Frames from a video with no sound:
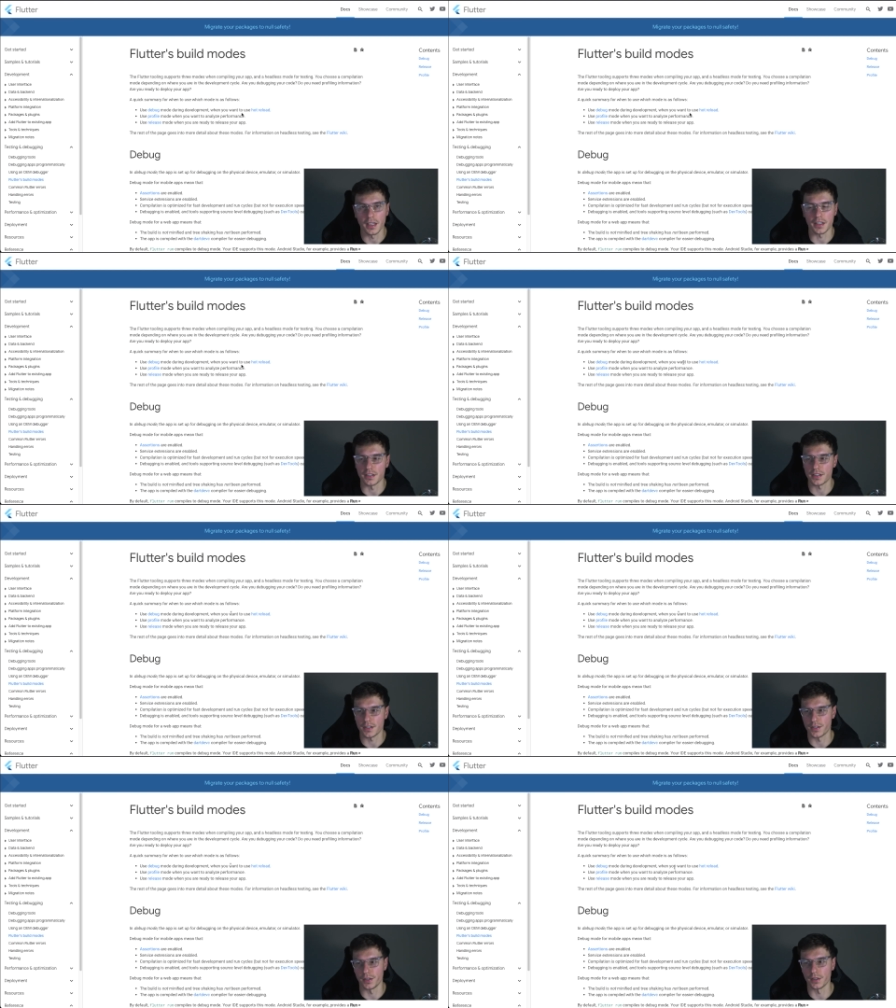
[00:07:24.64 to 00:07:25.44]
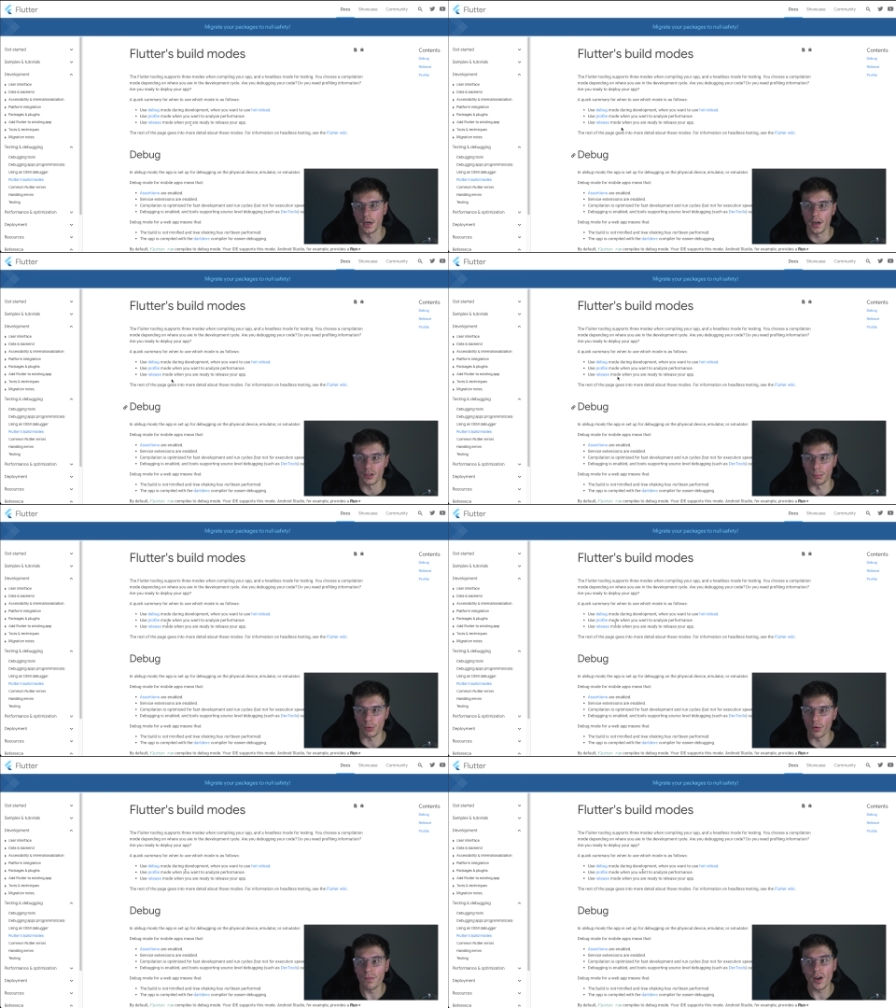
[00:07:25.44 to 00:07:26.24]
like it says there. The
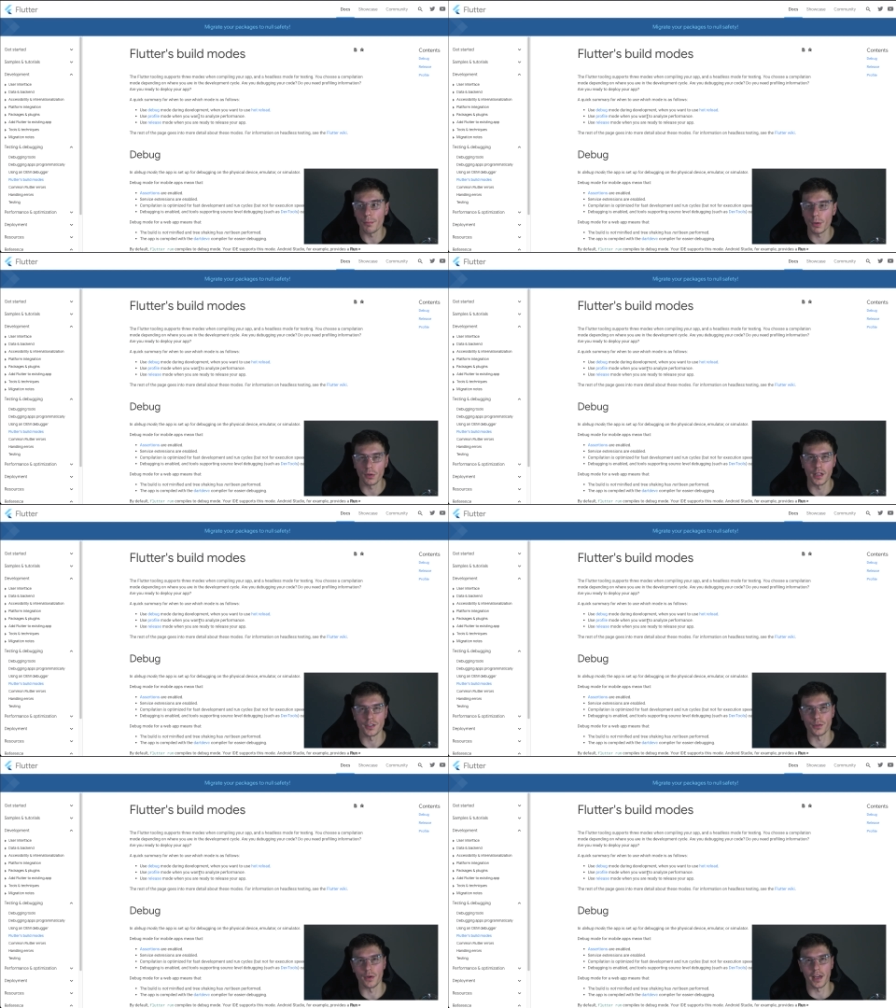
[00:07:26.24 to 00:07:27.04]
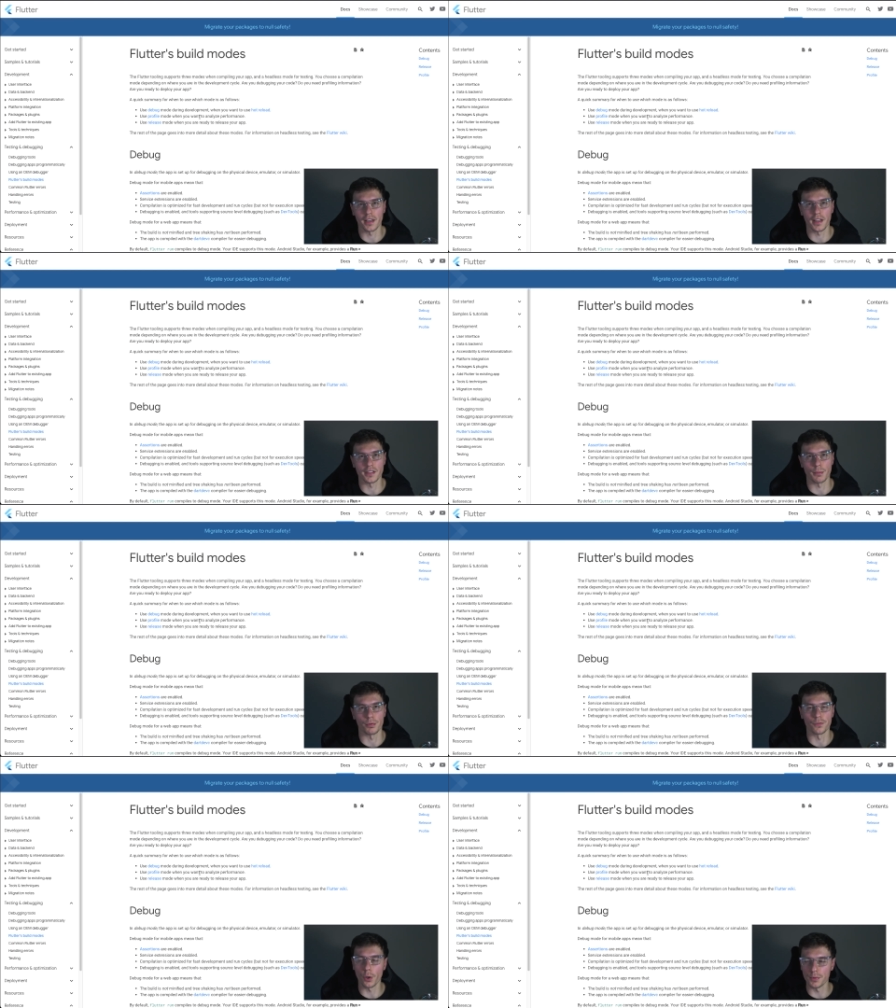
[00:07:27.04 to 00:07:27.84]
profile mode lets you analyze the
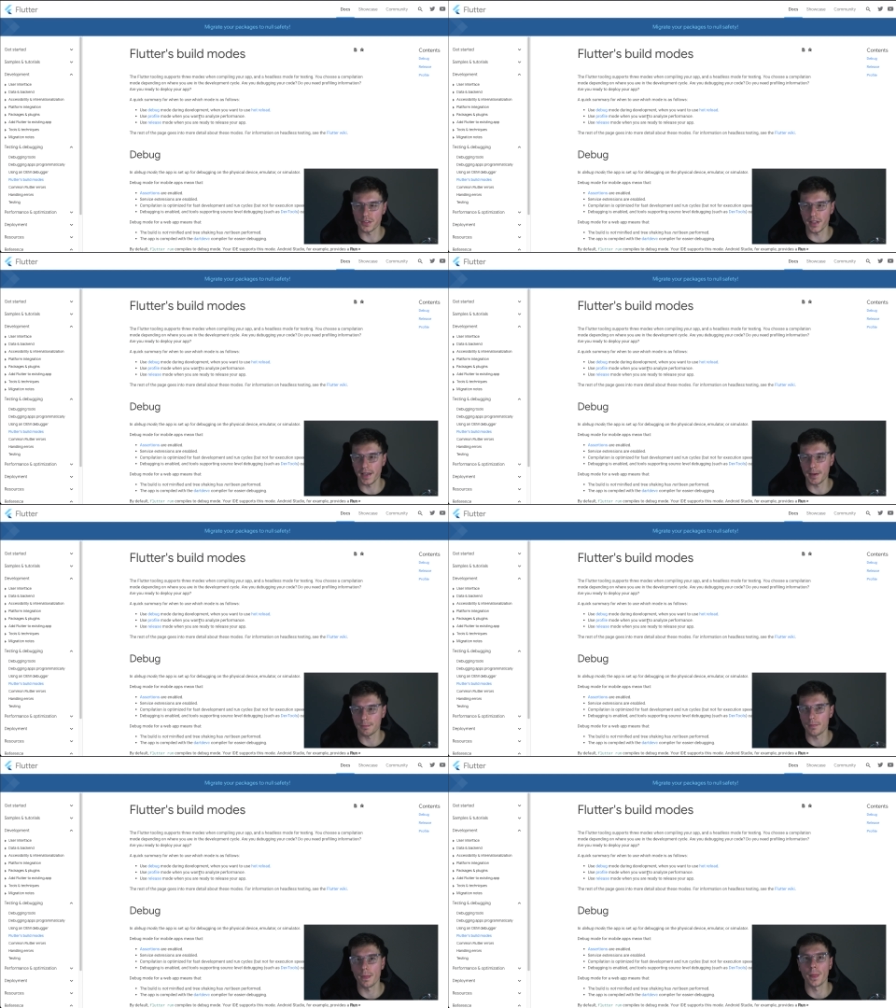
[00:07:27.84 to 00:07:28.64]
performance of the app.